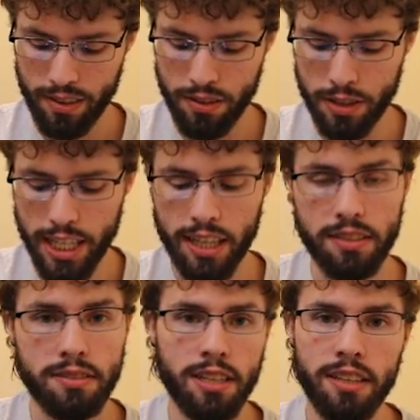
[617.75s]
You
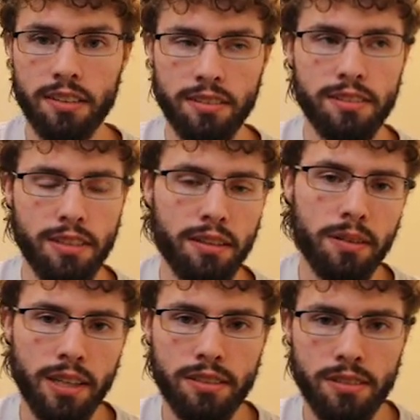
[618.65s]
can't technically
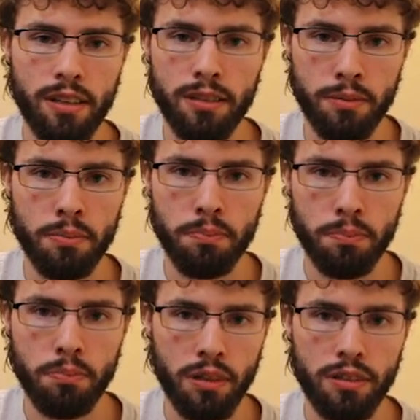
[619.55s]
tell that's the
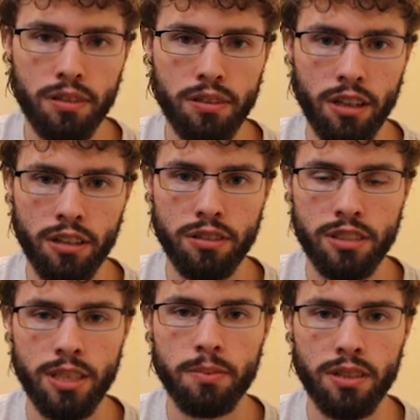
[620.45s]
other
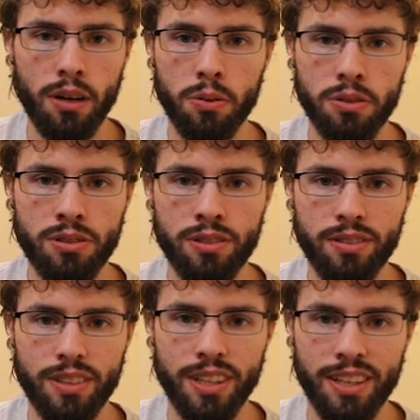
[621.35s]
team's coach
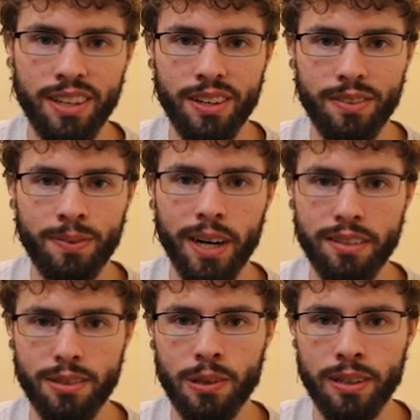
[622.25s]
by
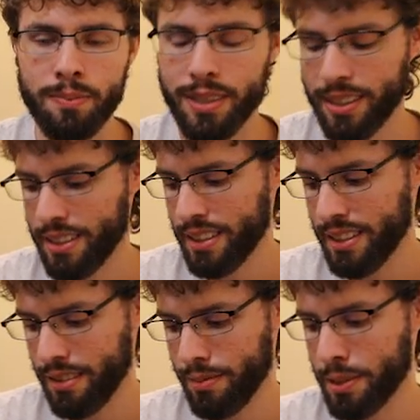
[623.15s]
his arm.
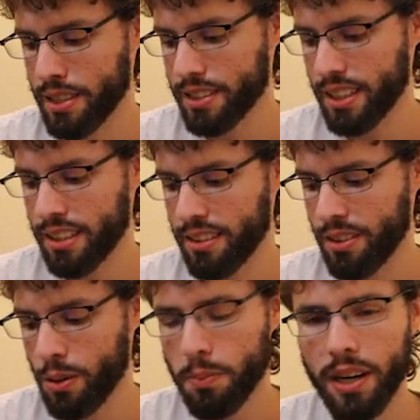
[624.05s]
But it's like,
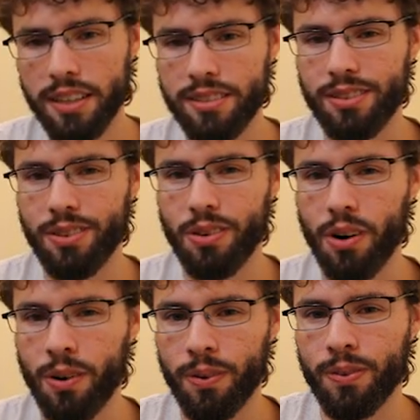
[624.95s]
nobody's
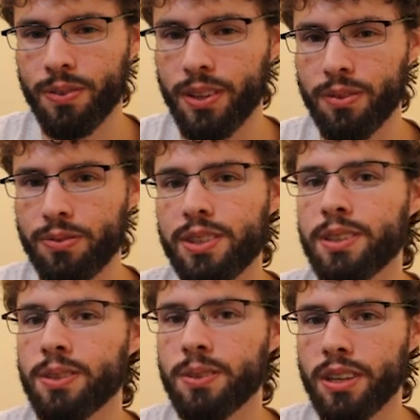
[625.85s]
on the
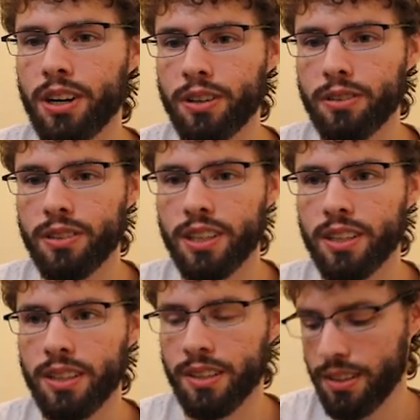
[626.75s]
field other
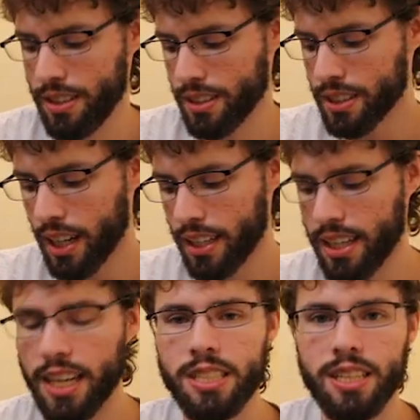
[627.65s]
than this guy
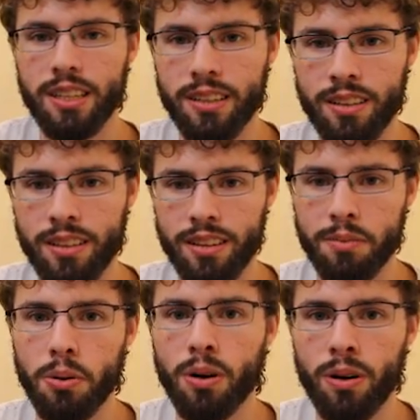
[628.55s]
catching
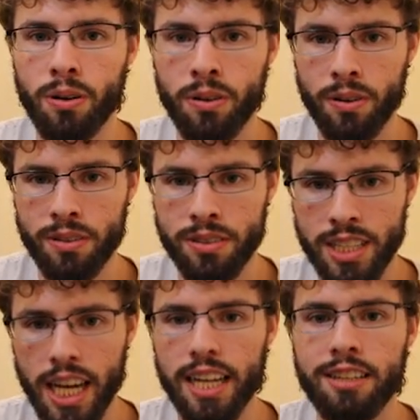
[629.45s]
the ball,
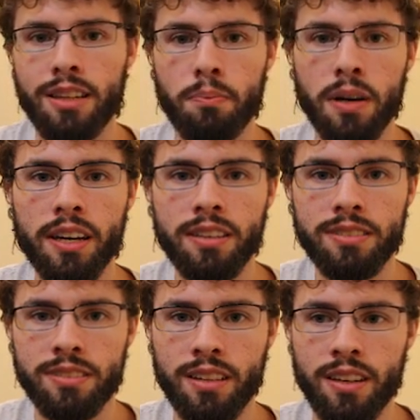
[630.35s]
tagging the
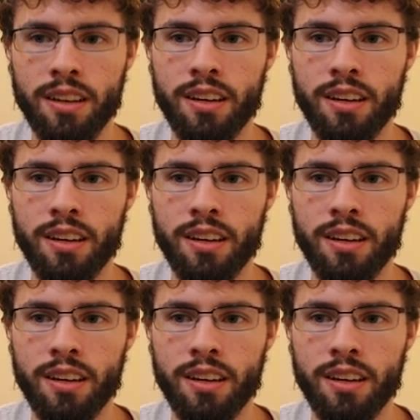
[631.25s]
base,